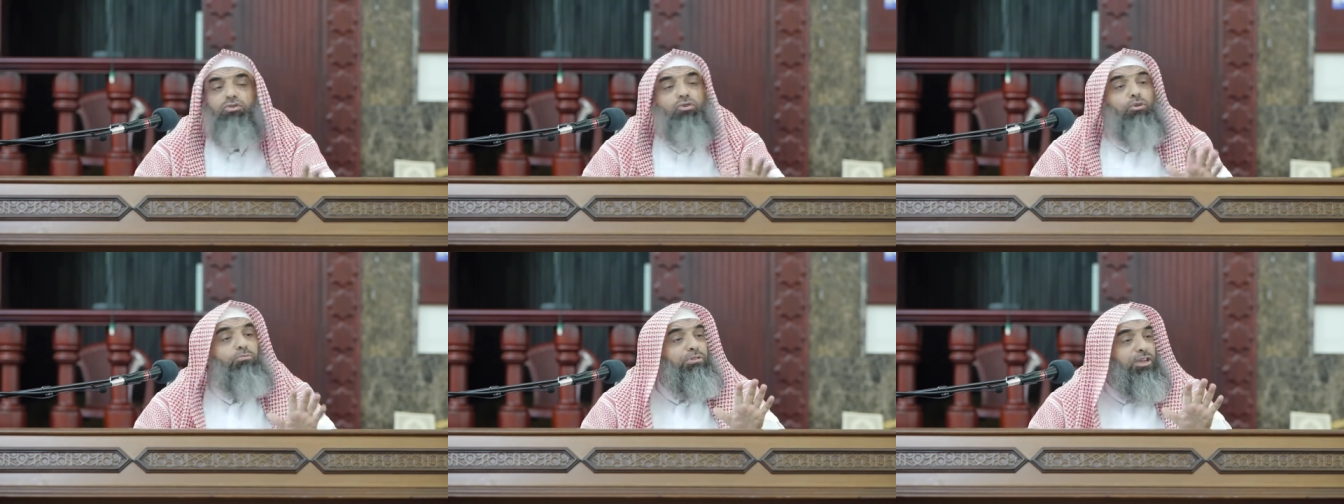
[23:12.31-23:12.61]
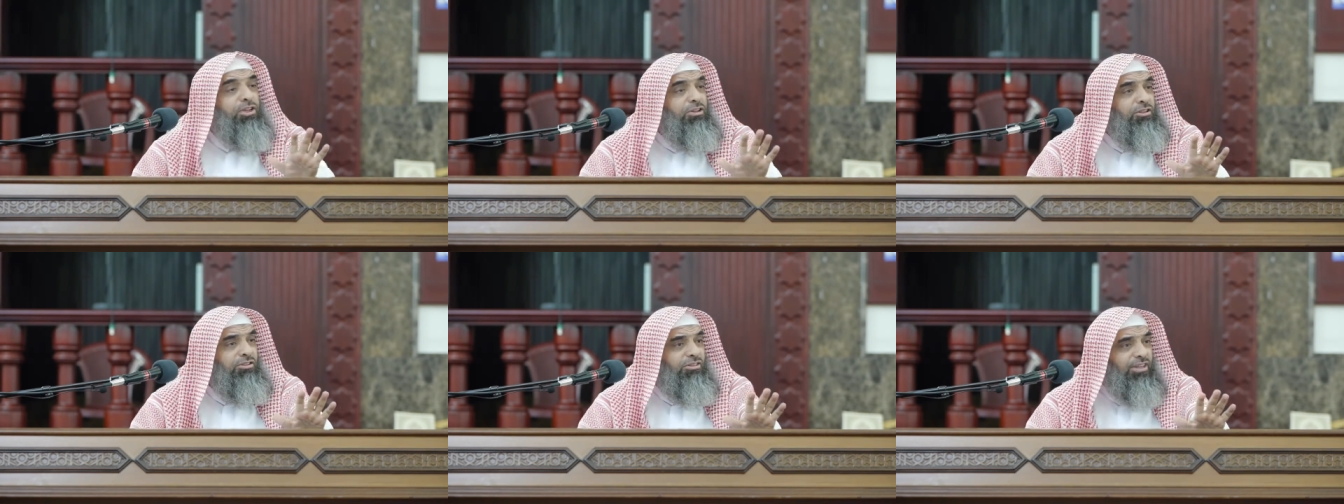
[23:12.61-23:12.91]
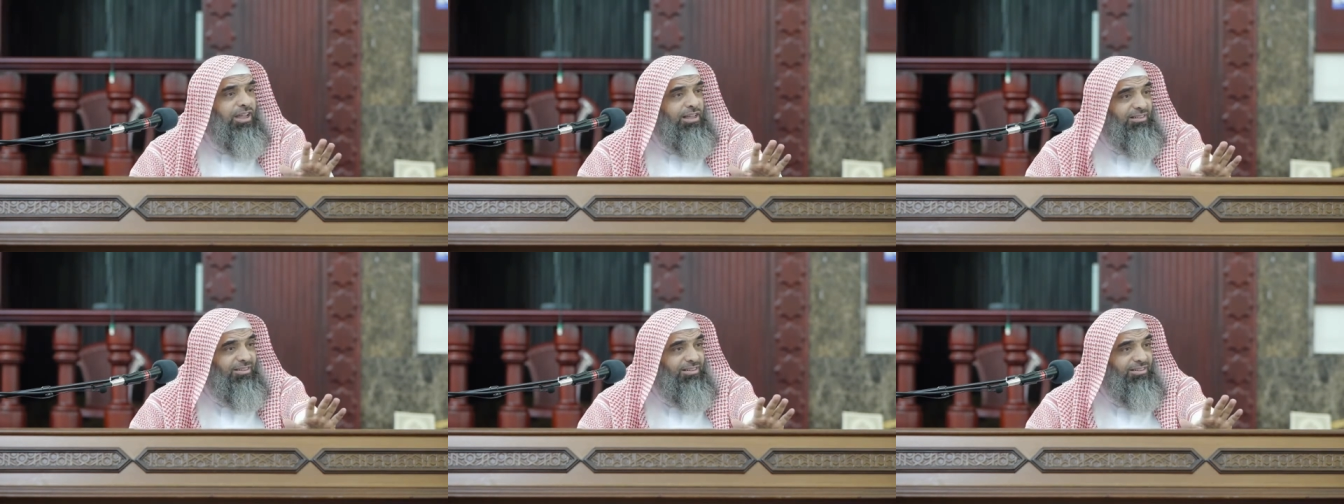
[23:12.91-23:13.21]
So, be
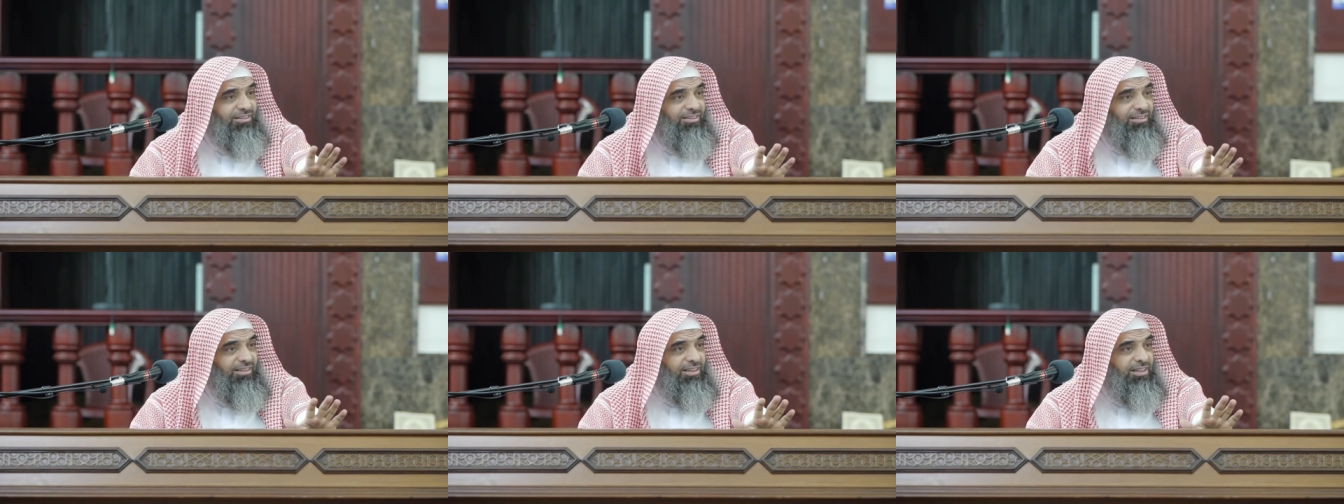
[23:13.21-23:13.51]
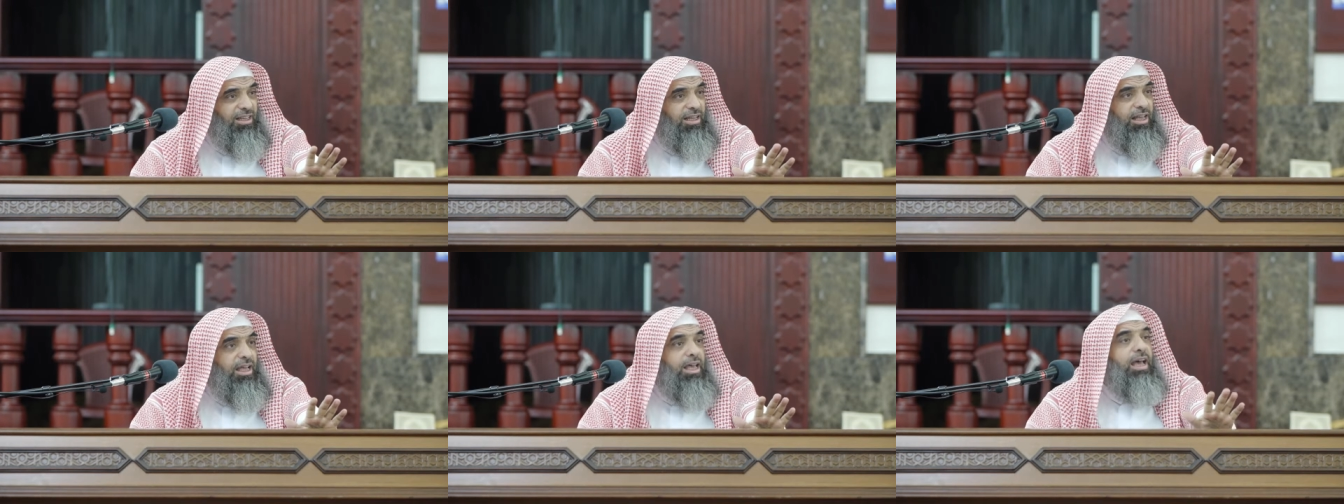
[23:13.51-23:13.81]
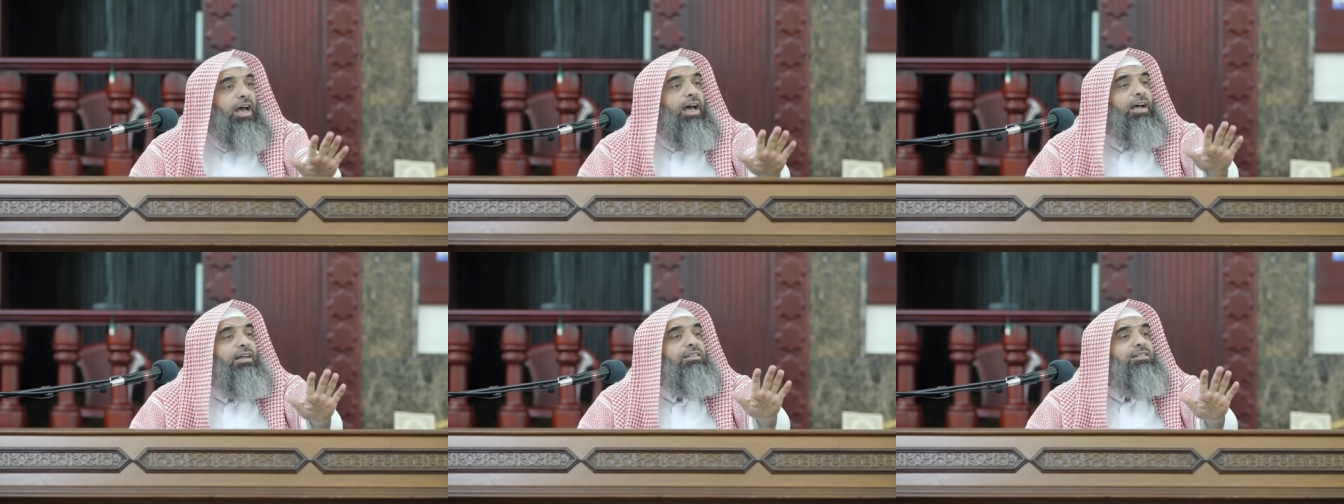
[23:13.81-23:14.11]
content
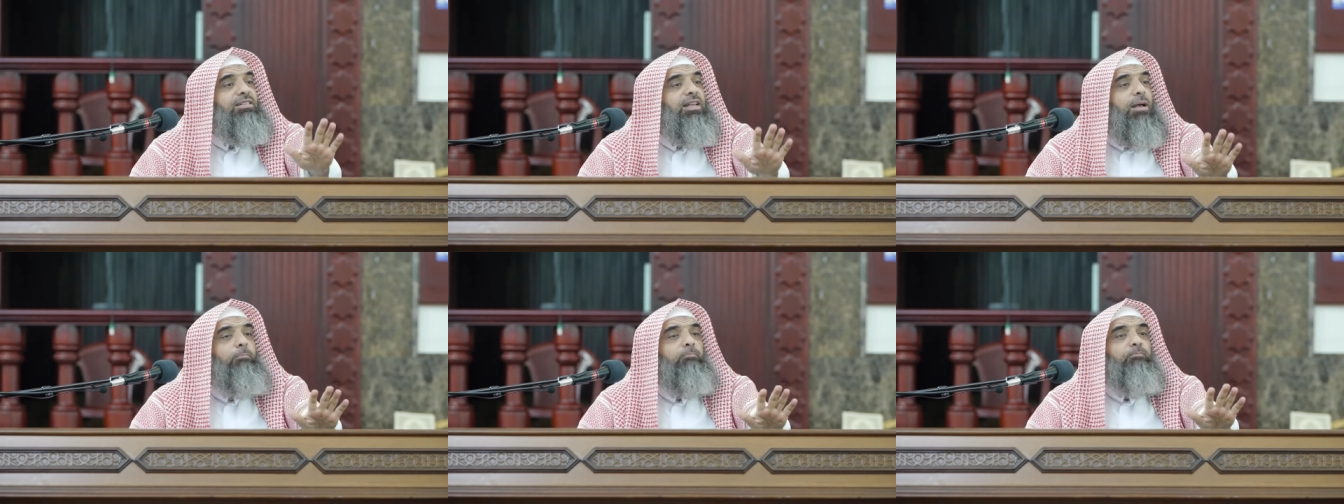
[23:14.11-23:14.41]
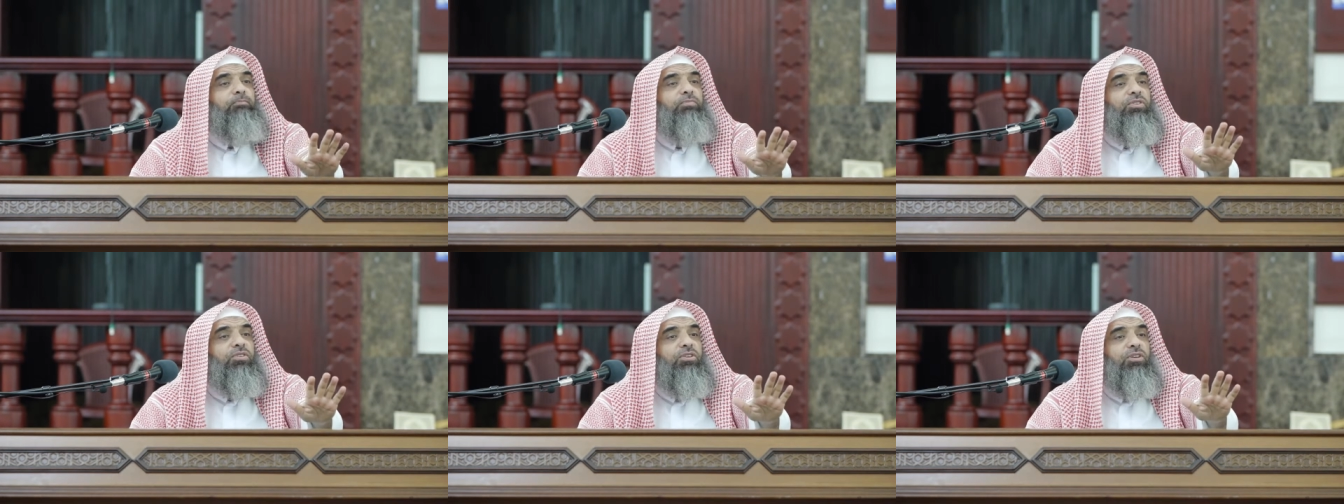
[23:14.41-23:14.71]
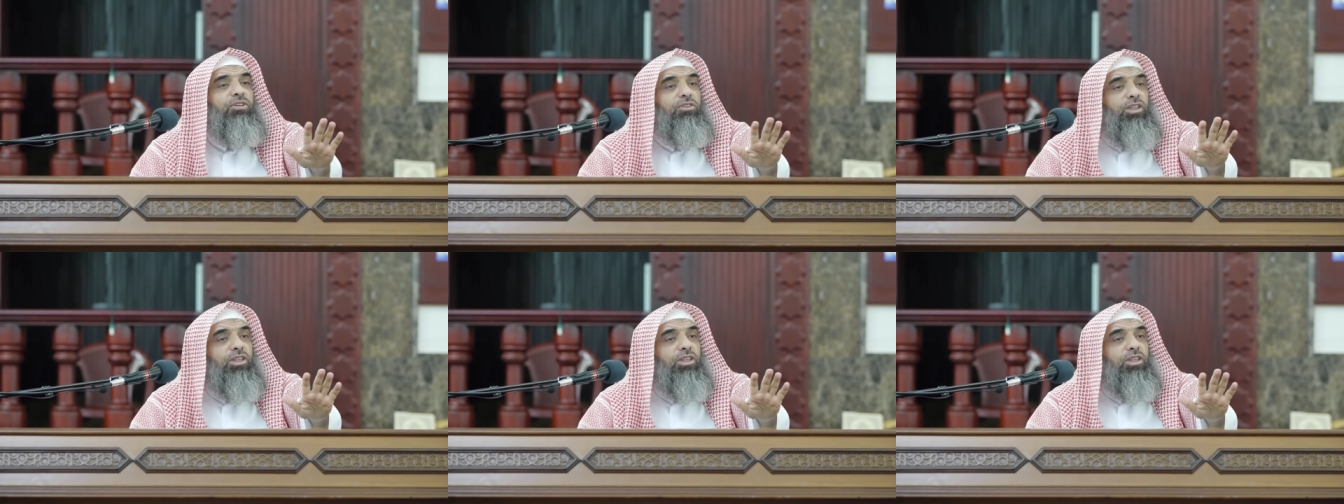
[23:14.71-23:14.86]
accept